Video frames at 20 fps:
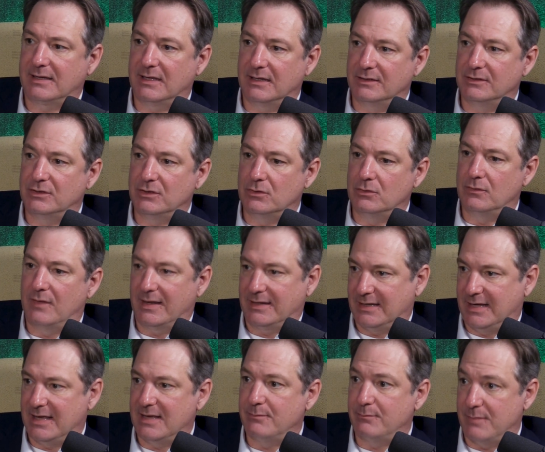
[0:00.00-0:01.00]
I can
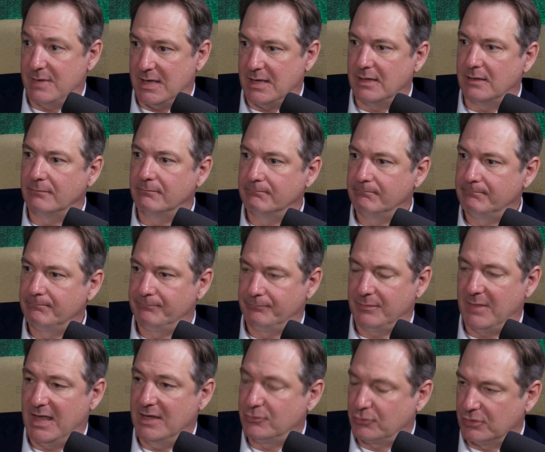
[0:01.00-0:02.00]
do that keep me
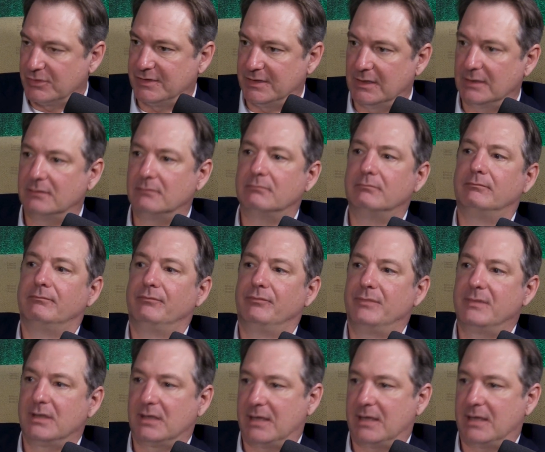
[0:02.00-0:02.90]
interested,